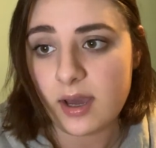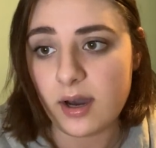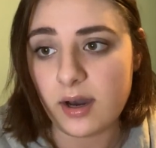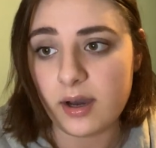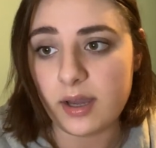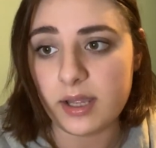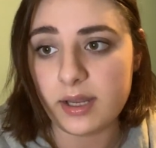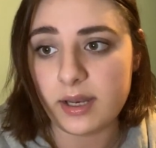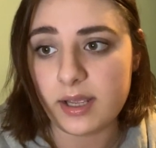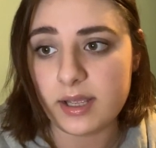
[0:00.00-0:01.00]

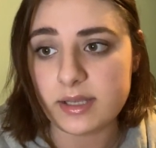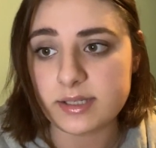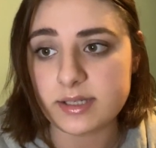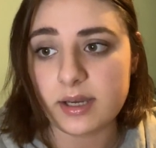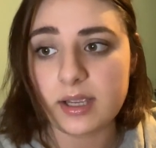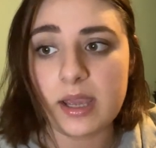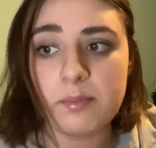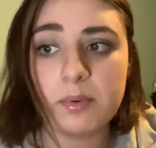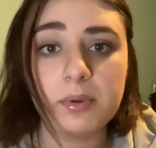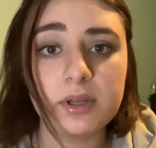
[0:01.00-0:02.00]
It is
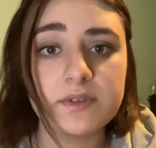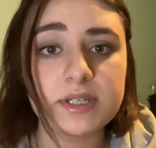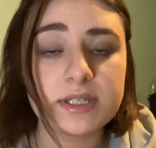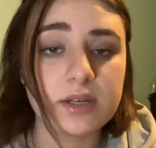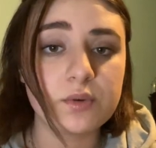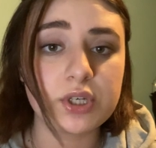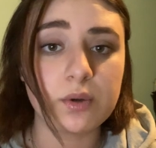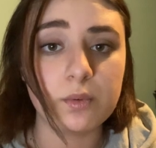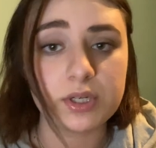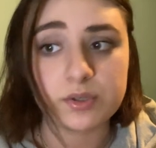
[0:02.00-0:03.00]
capable of
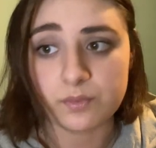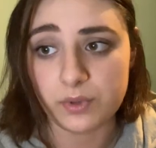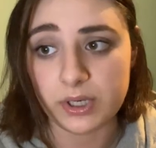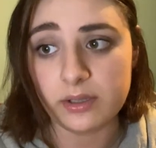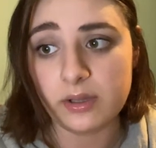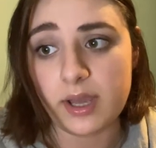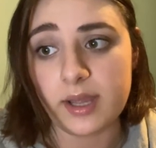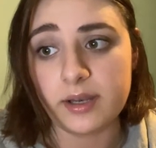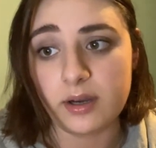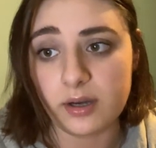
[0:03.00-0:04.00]
distinguishing what is real
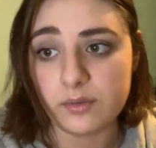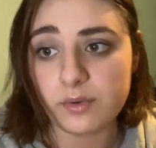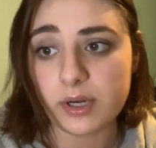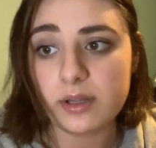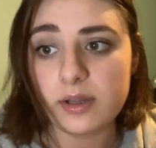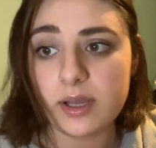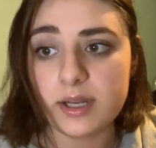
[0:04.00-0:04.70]
and unreal,